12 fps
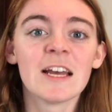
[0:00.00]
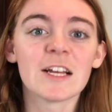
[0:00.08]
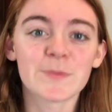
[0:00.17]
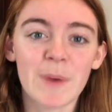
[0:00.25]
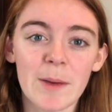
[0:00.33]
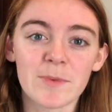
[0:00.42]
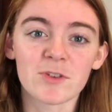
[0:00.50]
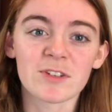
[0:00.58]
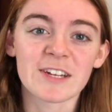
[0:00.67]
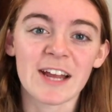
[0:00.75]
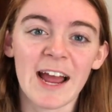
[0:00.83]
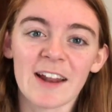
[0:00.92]
it's popular
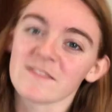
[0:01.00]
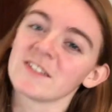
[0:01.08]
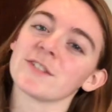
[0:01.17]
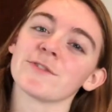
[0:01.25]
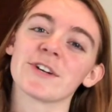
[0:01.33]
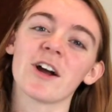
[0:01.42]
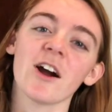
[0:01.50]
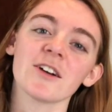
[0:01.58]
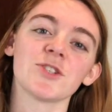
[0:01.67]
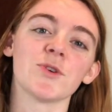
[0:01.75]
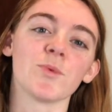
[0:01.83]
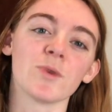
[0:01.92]
to kind of disregard
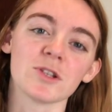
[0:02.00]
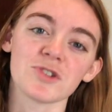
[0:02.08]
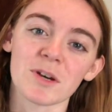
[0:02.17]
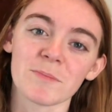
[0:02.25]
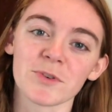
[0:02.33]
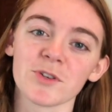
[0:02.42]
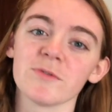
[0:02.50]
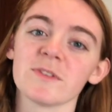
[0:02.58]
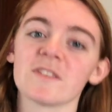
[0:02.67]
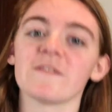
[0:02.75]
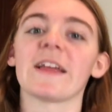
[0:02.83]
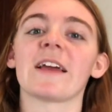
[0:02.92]
2-in-1 shampoos
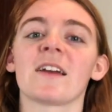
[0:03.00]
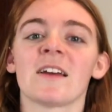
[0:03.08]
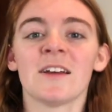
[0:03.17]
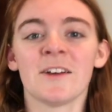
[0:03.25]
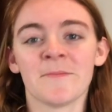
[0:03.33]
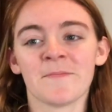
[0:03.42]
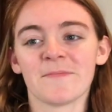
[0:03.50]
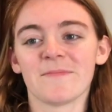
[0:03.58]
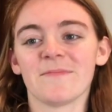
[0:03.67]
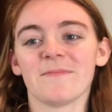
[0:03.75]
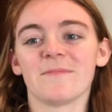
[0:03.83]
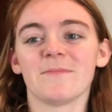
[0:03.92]
of like
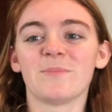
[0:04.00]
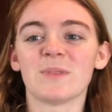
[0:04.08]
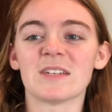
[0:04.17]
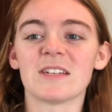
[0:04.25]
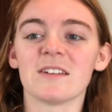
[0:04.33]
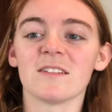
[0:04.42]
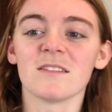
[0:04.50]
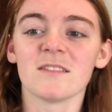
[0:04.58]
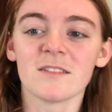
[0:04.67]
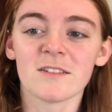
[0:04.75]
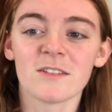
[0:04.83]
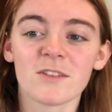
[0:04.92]
being
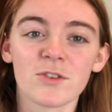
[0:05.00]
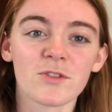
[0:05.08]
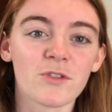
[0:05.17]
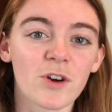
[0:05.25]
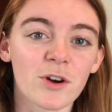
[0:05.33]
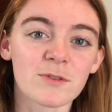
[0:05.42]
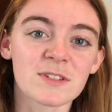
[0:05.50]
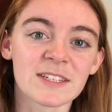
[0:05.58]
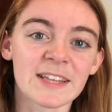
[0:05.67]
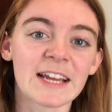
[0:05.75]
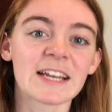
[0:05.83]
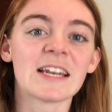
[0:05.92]
gross and
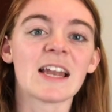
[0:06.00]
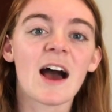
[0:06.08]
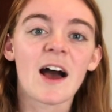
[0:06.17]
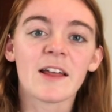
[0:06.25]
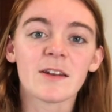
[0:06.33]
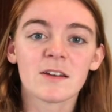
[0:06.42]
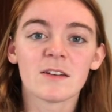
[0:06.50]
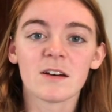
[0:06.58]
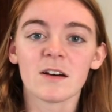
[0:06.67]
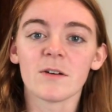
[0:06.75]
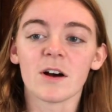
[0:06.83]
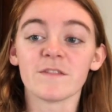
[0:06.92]
like not
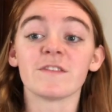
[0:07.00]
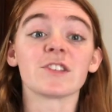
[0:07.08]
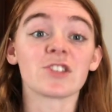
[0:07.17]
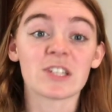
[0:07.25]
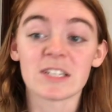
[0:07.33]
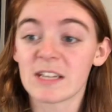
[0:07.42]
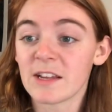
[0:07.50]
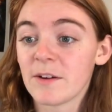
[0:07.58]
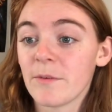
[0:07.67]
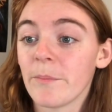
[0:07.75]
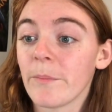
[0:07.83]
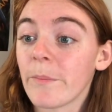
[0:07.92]
efficient.
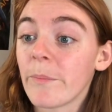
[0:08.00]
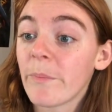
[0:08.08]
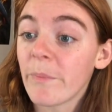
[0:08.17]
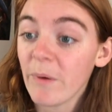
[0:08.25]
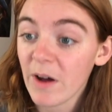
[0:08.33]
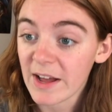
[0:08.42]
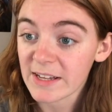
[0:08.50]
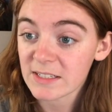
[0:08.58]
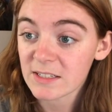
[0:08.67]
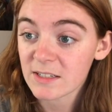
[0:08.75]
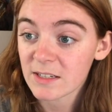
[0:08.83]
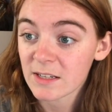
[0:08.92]

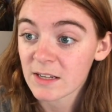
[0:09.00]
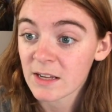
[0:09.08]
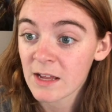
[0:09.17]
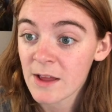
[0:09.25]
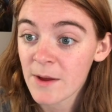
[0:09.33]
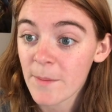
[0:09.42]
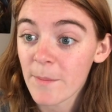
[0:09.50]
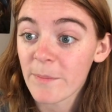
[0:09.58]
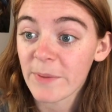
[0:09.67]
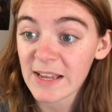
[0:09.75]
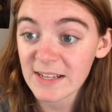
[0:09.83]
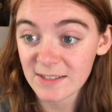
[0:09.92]
But
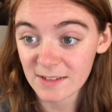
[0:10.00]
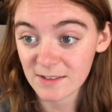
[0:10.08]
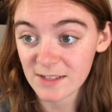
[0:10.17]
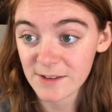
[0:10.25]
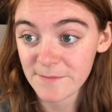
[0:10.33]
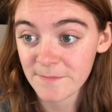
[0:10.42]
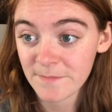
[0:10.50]
basically,